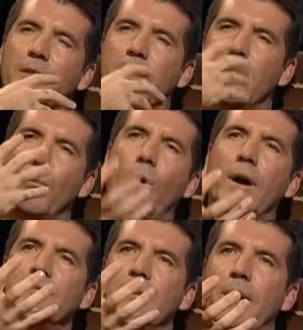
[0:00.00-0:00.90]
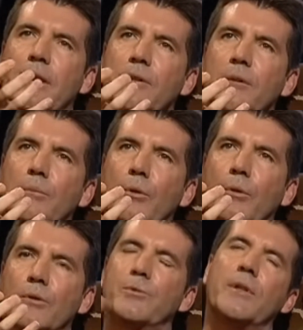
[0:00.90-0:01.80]
intense public scrutiny and
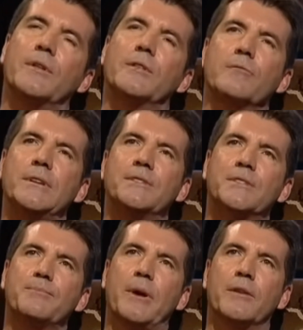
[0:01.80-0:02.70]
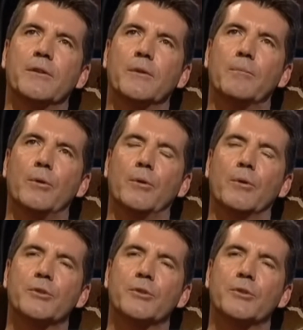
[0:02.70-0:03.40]
controversy, as she was married to